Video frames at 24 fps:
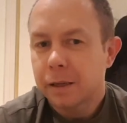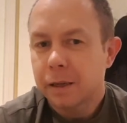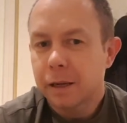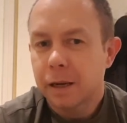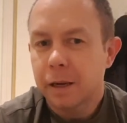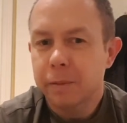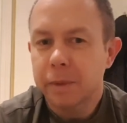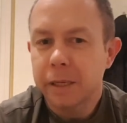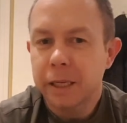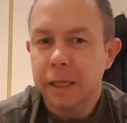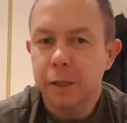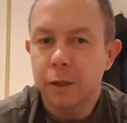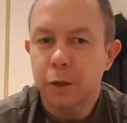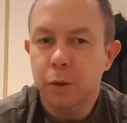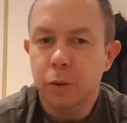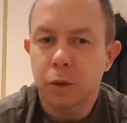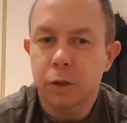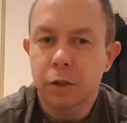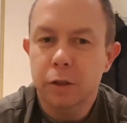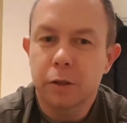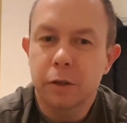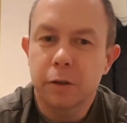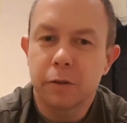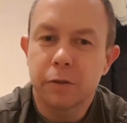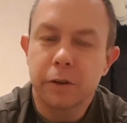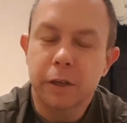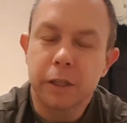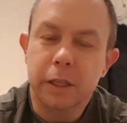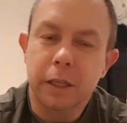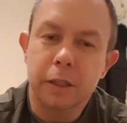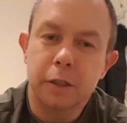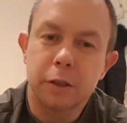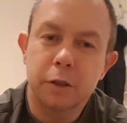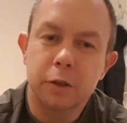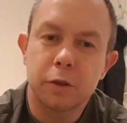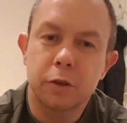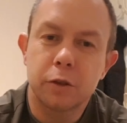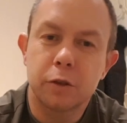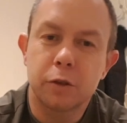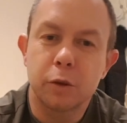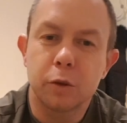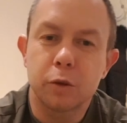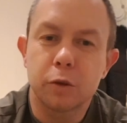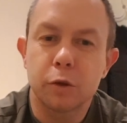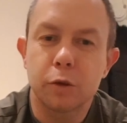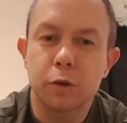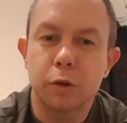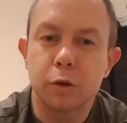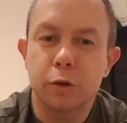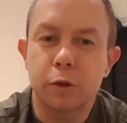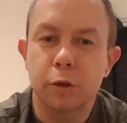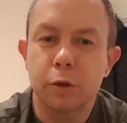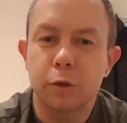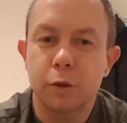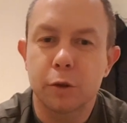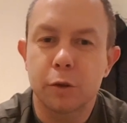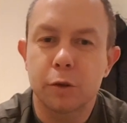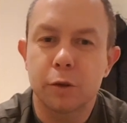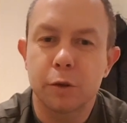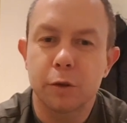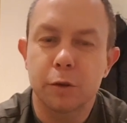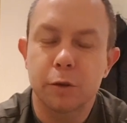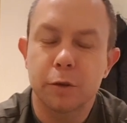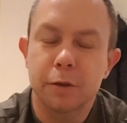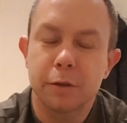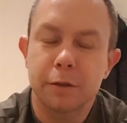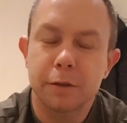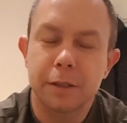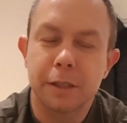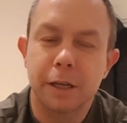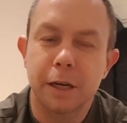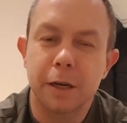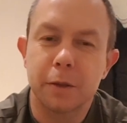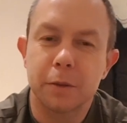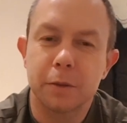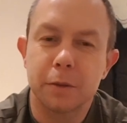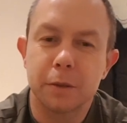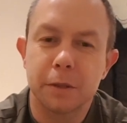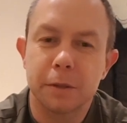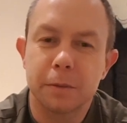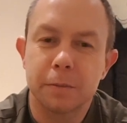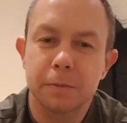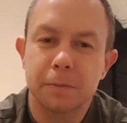I mean, you want your fucking do sound,